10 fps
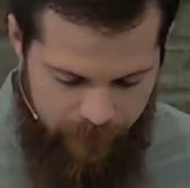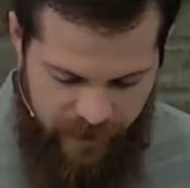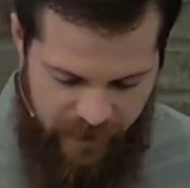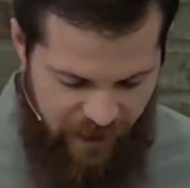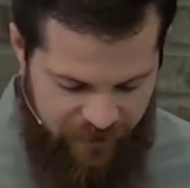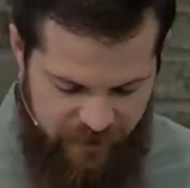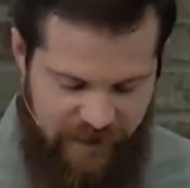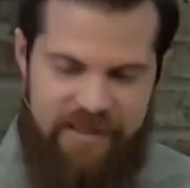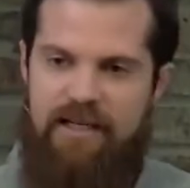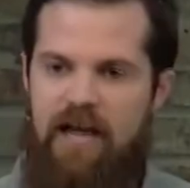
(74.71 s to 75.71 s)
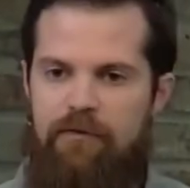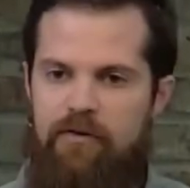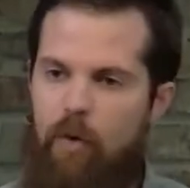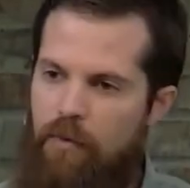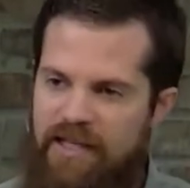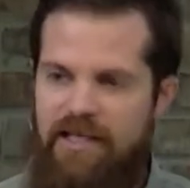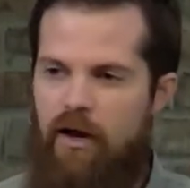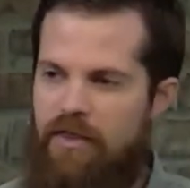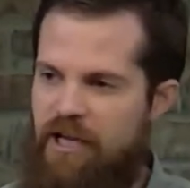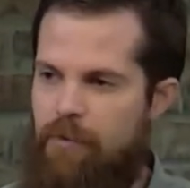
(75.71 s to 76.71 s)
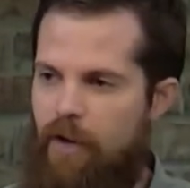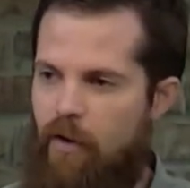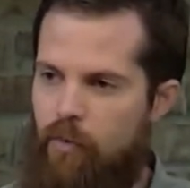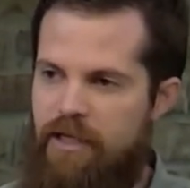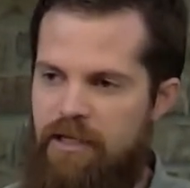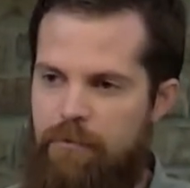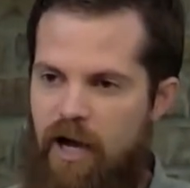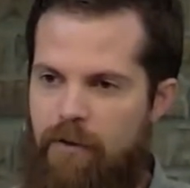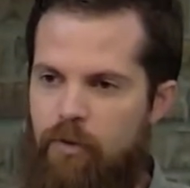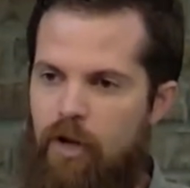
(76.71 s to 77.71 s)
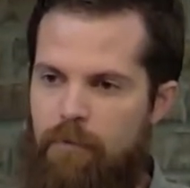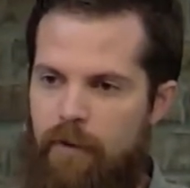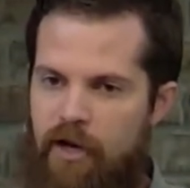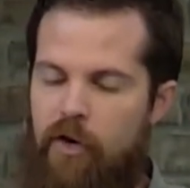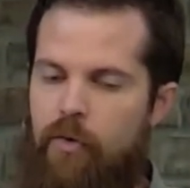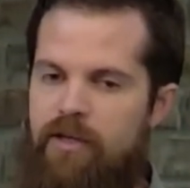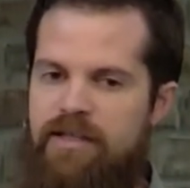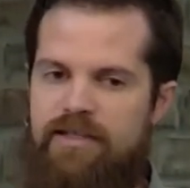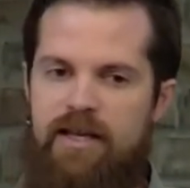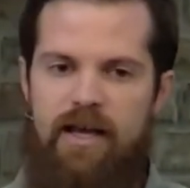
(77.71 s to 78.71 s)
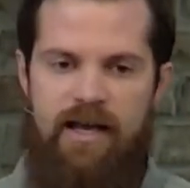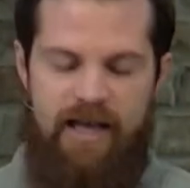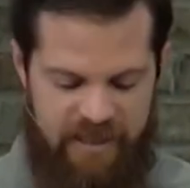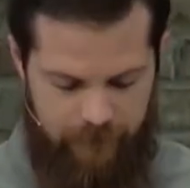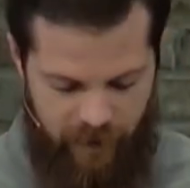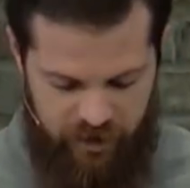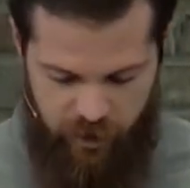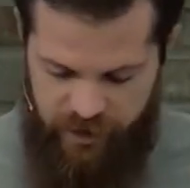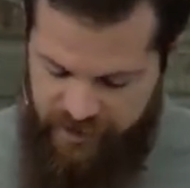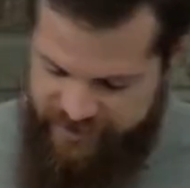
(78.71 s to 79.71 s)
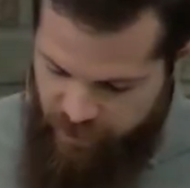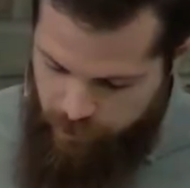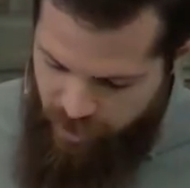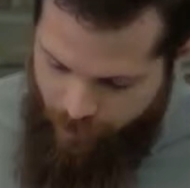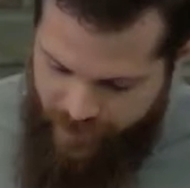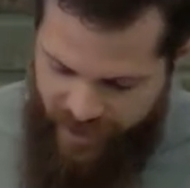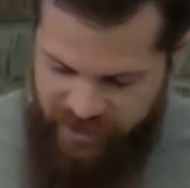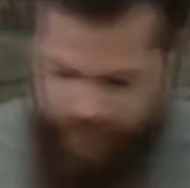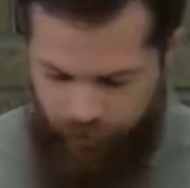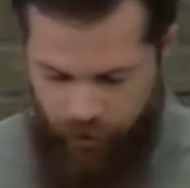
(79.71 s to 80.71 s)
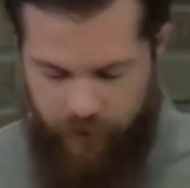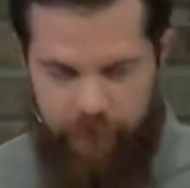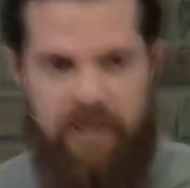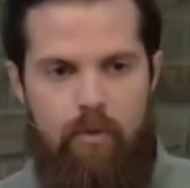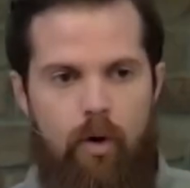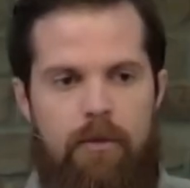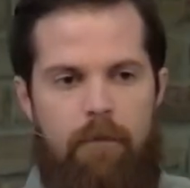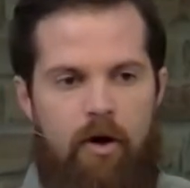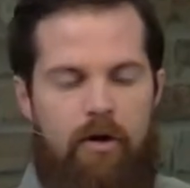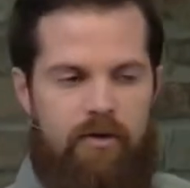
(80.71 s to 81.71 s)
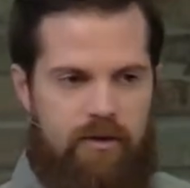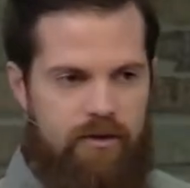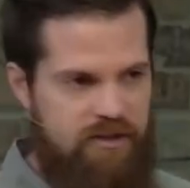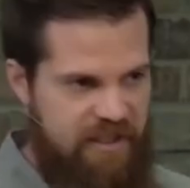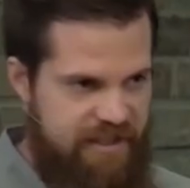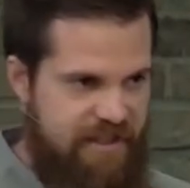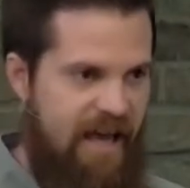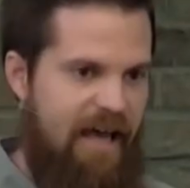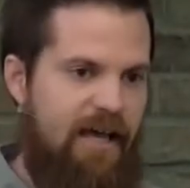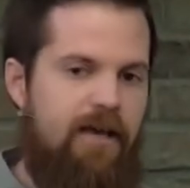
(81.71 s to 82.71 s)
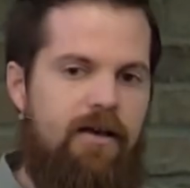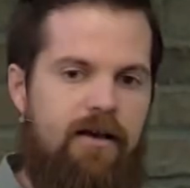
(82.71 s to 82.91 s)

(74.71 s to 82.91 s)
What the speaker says: And I think that's kind of the goal. That's how I think about reading the Bible on my own, is I'm not trying to necessarily become an expert of any one part today.